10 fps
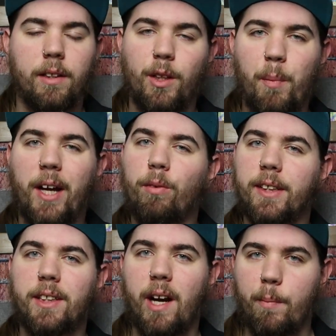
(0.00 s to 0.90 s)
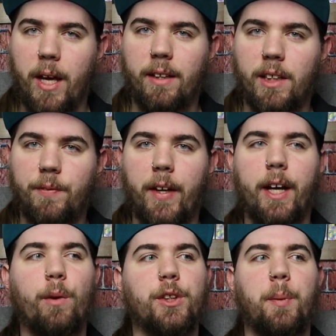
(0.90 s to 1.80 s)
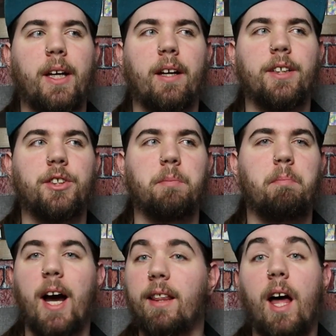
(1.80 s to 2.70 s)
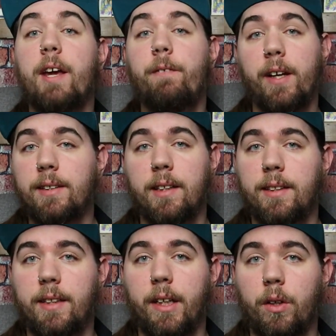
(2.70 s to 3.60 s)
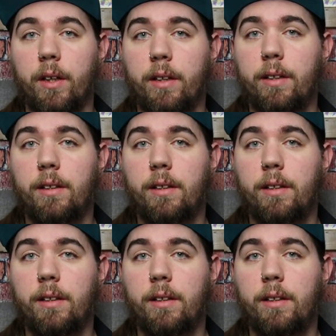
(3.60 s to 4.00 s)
The main reason I made this video is because my life isn't a secret.